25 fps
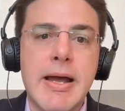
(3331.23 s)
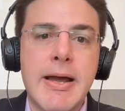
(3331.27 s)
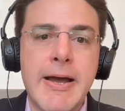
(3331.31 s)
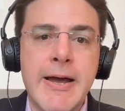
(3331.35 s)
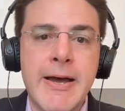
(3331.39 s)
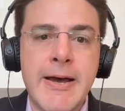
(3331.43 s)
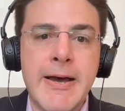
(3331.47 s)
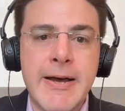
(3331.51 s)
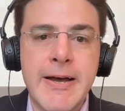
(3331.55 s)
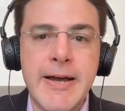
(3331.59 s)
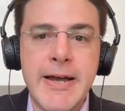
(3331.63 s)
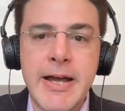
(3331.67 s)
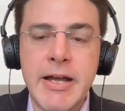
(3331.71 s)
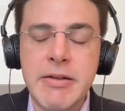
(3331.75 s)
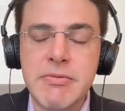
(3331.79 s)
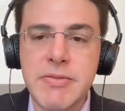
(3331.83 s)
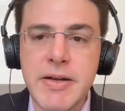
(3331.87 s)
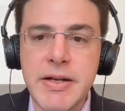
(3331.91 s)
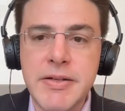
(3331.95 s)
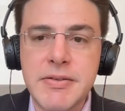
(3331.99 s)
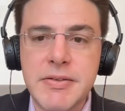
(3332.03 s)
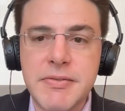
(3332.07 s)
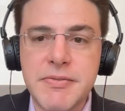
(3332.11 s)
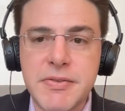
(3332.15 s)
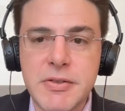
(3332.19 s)
I've
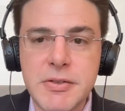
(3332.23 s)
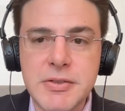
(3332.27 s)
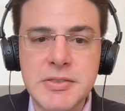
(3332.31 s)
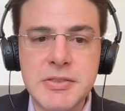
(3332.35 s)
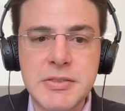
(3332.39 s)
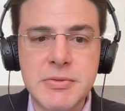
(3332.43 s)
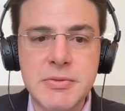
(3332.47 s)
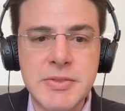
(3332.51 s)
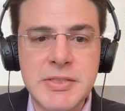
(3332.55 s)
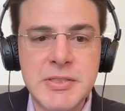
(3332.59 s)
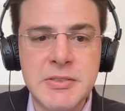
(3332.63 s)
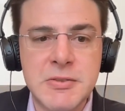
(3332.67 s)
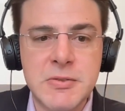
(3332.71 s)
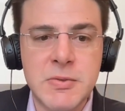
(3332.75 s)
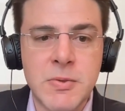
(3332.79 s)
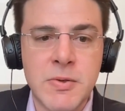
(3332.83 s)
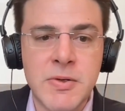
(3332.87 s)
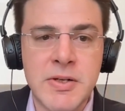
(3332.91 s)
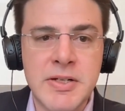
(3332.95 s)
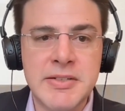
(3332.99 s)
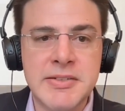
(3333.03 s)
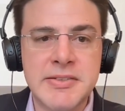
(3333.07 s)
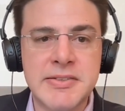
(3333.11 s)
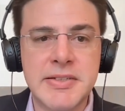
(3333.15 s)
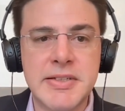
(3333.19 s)
read the first 3
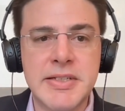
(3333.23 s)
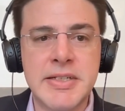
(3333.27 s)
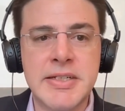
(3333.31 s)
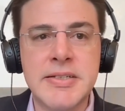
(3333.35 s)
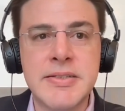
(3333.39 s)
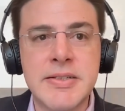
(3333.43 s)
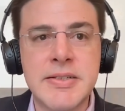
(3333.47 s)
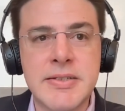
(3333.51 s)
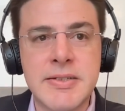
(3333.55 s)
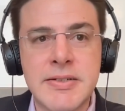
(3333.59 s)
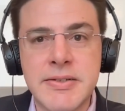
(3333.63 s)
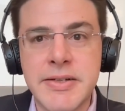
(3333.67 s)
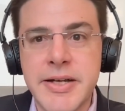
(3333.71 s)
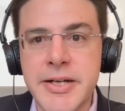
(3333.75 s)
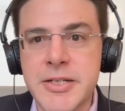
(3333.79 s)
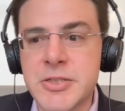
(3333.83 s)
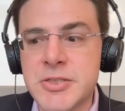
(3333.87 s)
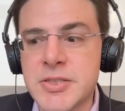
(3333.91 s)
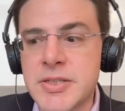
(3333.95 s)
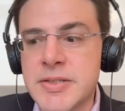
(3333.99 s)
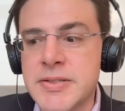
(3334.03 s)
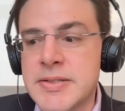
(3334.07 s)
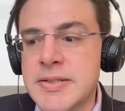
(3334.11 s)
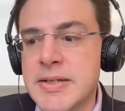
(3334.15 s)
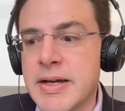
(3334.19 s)
stories in the
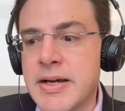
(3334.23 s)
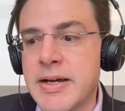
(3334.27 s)
collection,